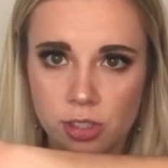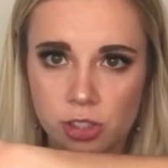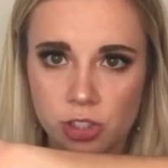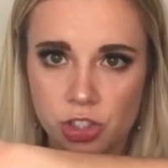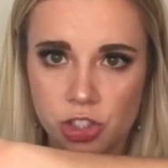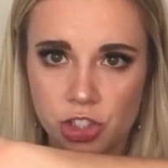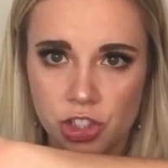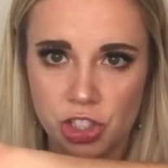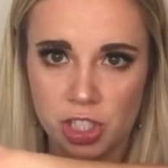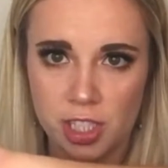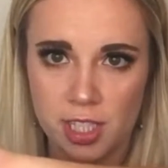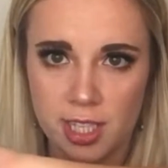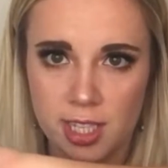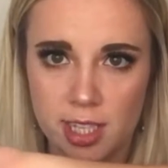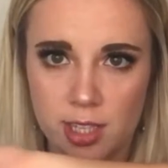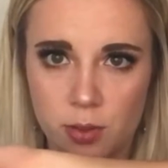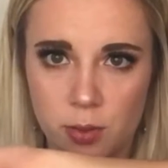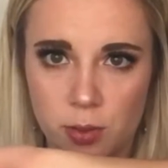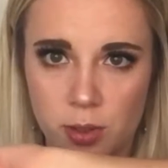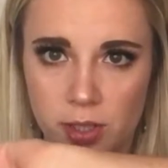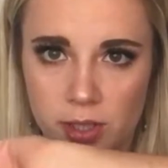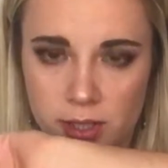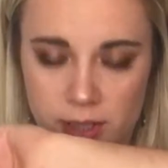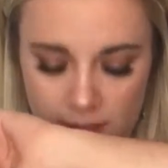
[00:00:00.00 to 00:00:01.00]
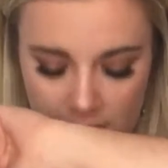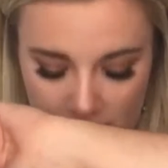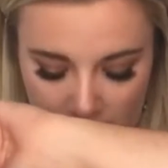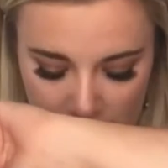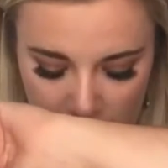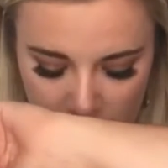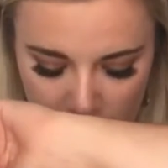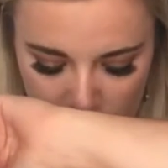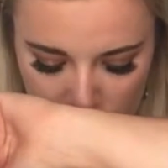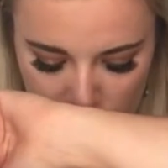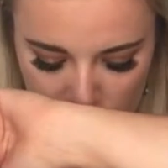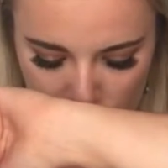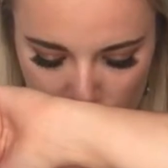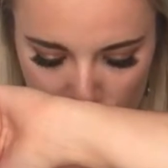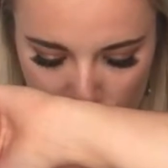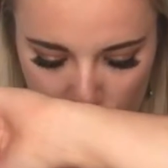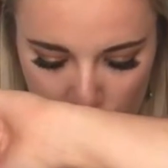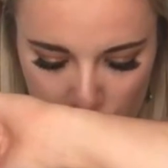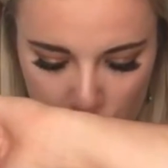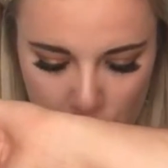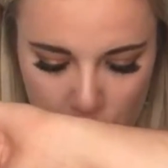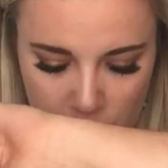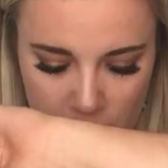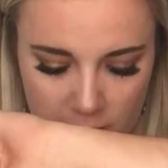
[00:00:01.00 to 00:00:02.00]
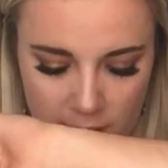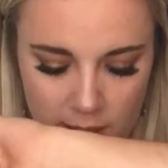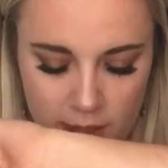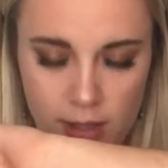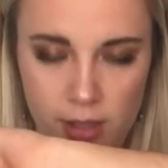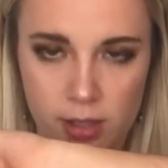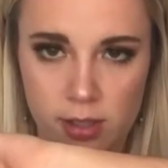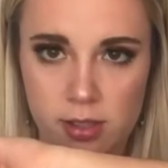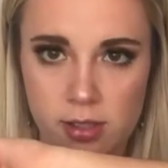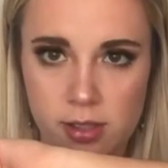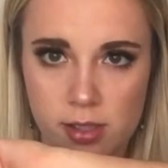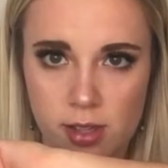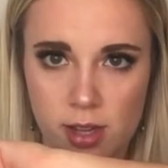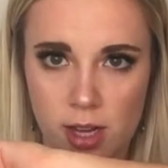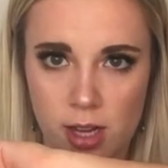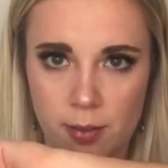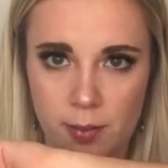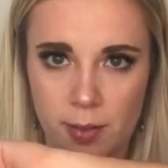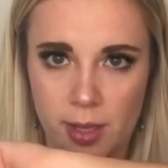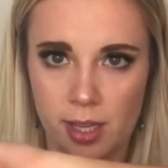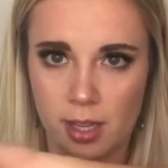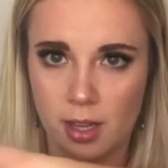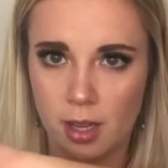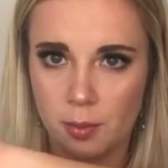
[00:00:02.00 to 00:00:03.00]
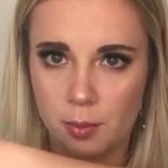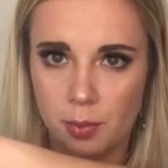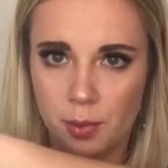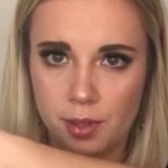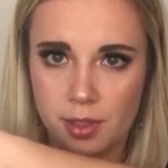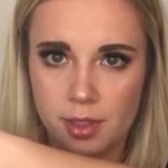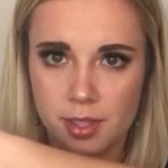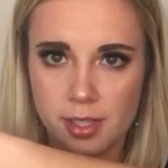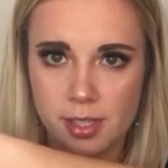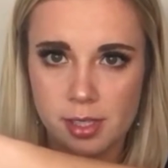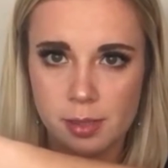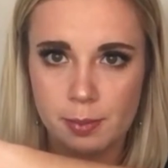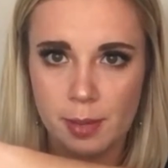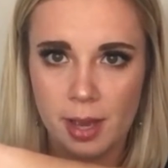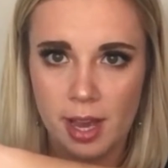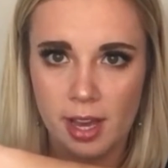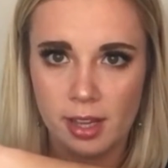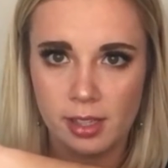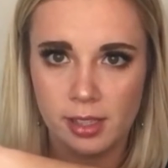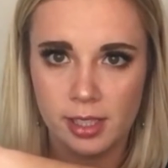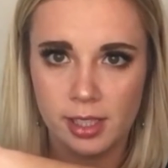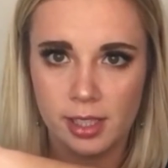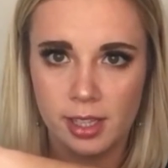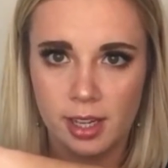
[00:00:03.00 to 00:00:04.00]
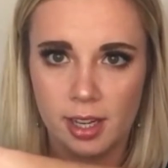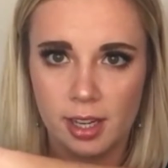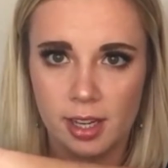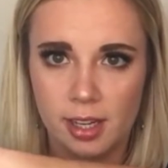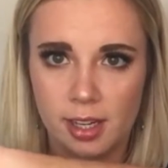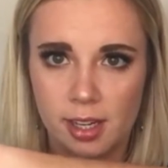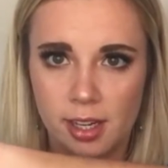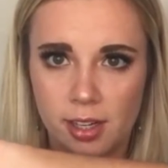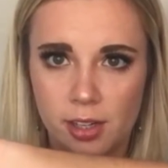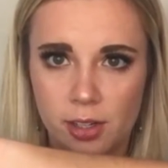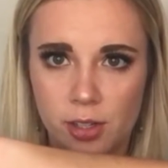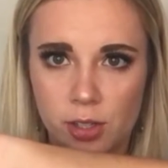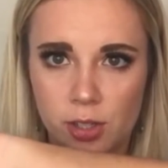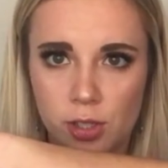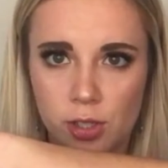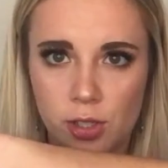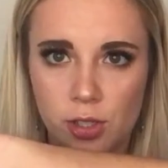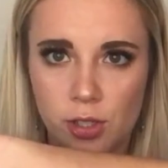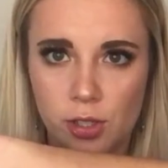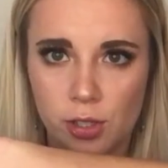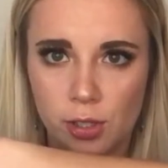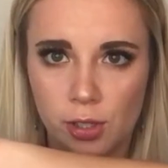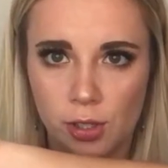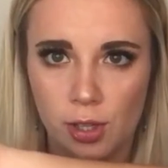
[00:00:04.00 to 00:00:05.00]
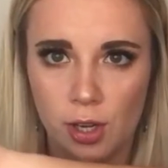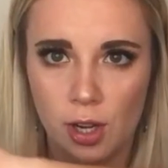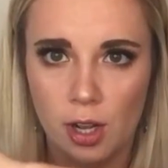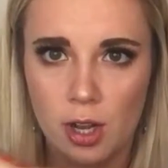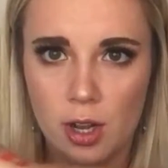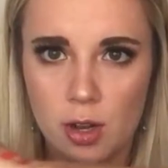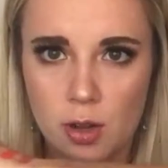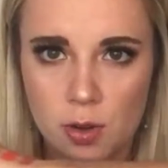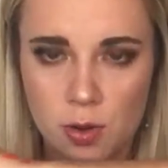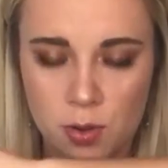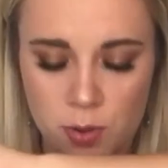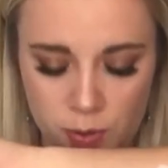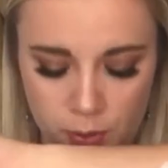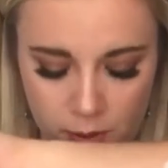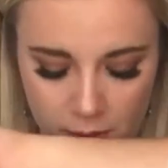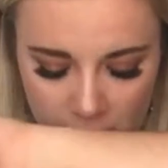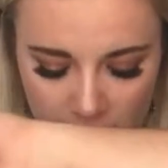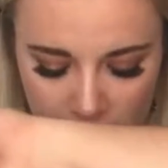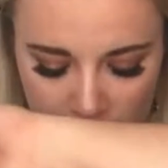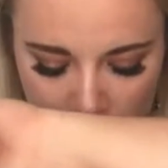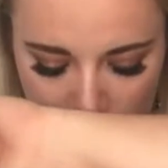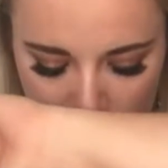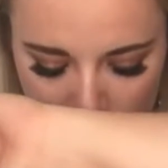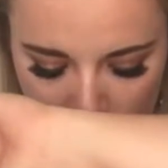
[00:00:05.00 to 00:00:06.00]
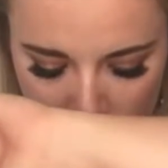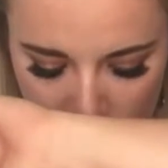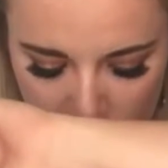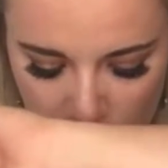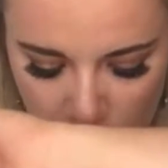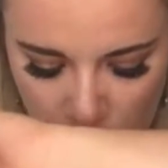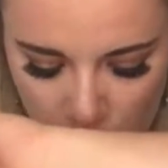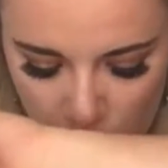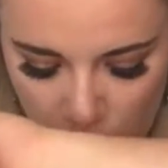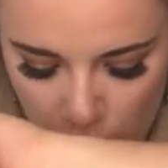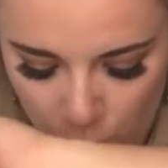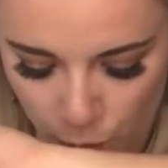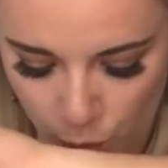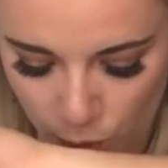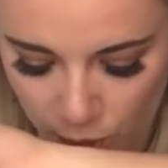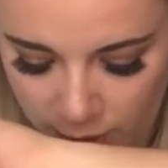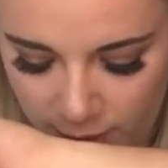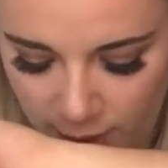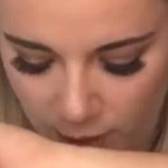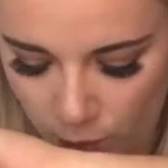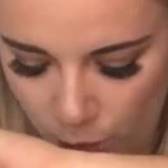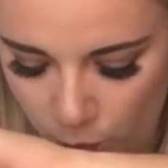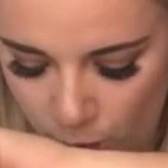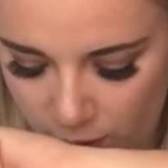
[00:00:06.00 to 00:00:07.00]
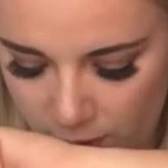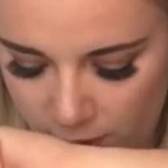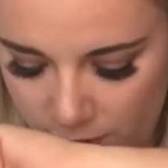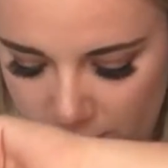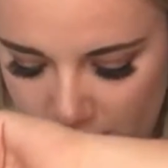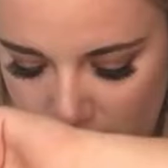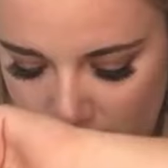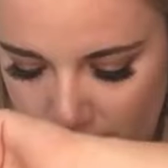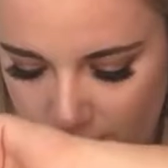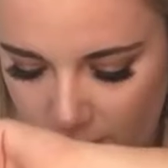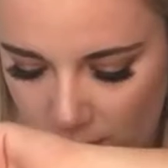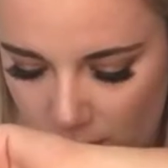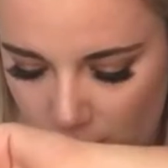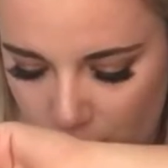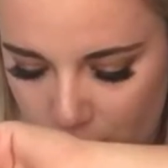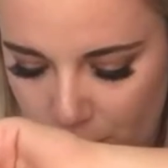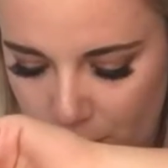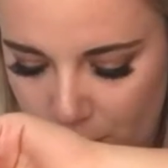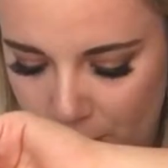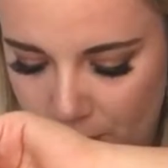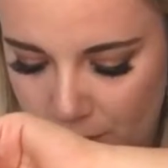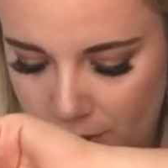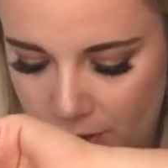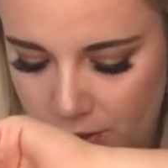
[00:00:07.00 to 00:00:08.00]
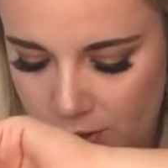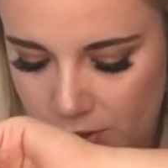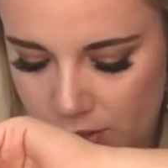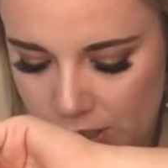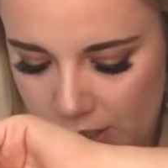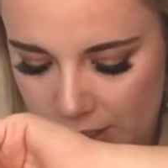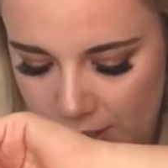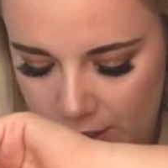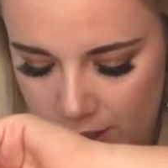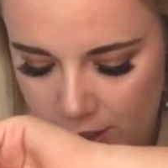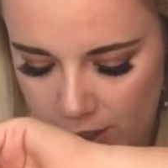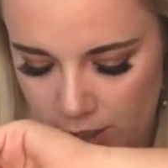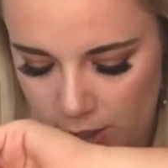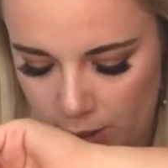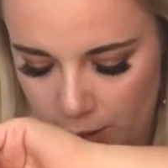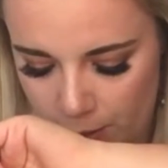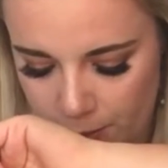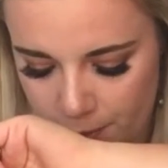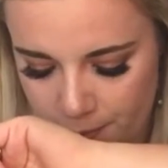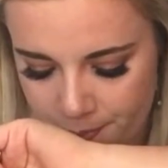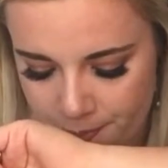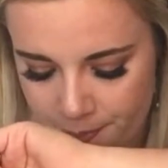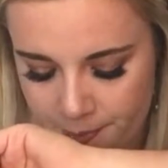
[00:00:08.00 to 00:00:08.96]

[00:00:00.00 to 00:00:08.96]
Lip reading: She worked like 2 years coming up with this palette on her own while working with the developers and, you know,